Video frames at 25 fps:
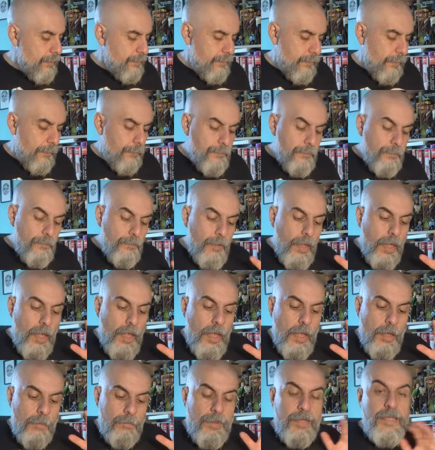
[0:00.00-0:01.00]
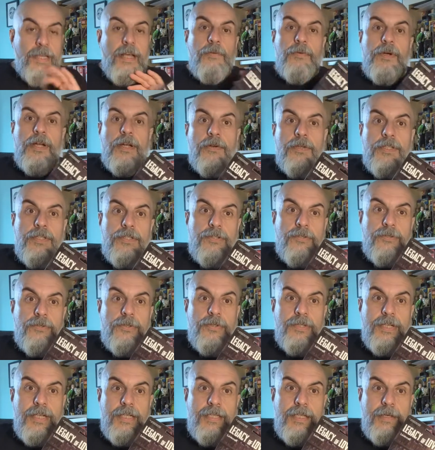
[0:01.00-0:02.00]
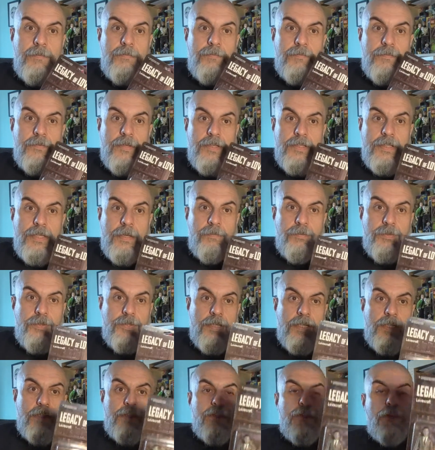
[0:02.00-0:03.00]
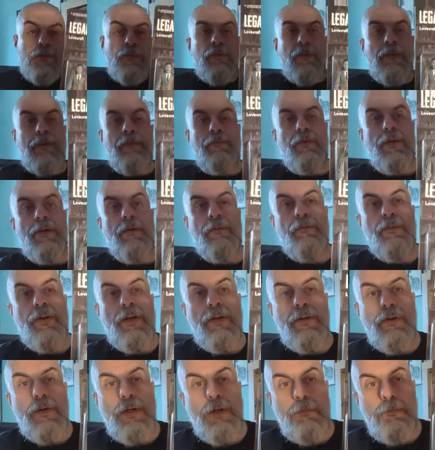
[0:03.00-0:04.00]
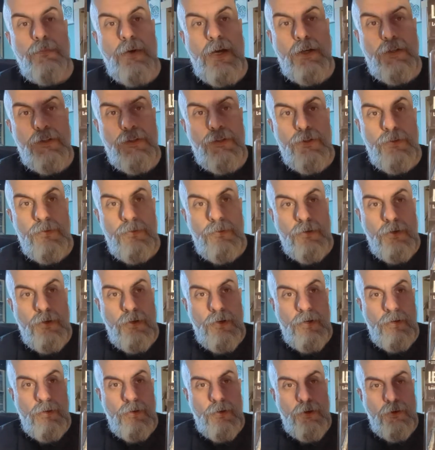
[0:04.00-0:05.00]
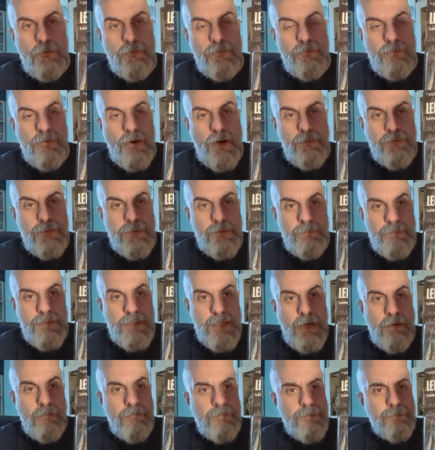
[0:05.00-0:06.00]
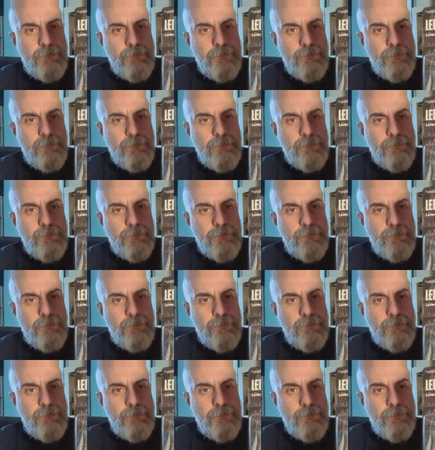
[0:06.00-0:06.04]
So, but now we're going to look at them separately. So we're going back to Lovecraft himself.